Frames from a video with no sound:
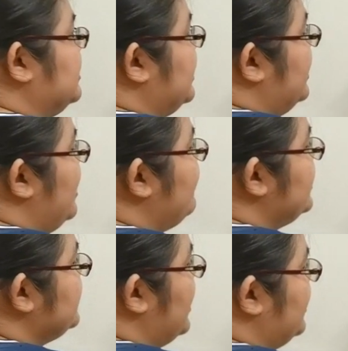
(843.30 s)
Okay, left
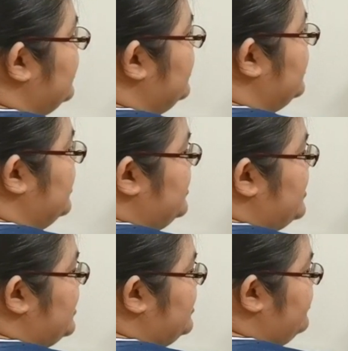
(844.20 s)
hand side,
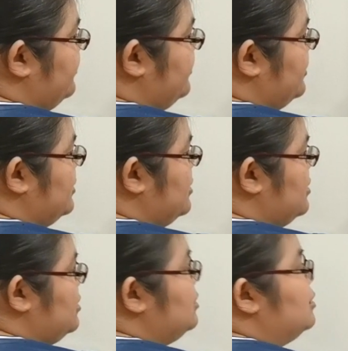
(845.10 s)
negative.
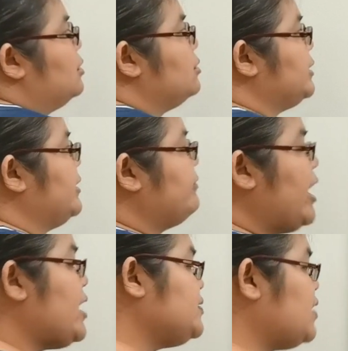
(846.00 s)
Okay,
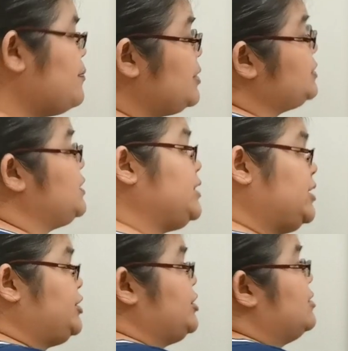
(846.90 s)
right hand side means
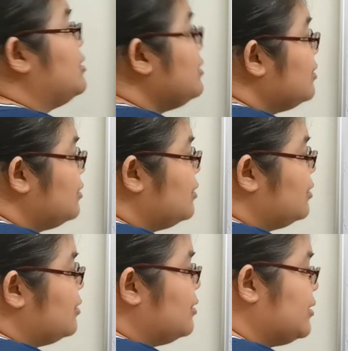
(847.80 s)
initial.
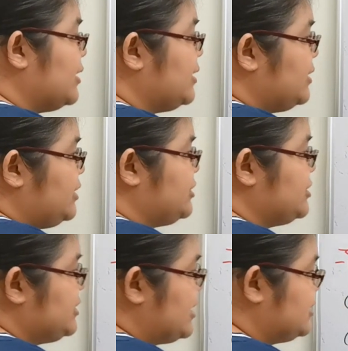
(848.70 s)
Okay,
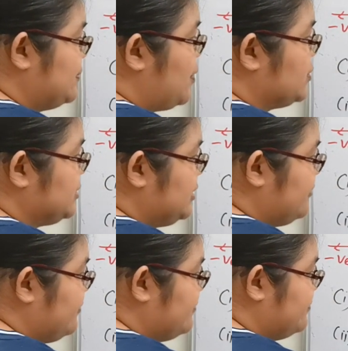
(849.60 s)
initial there's a positive.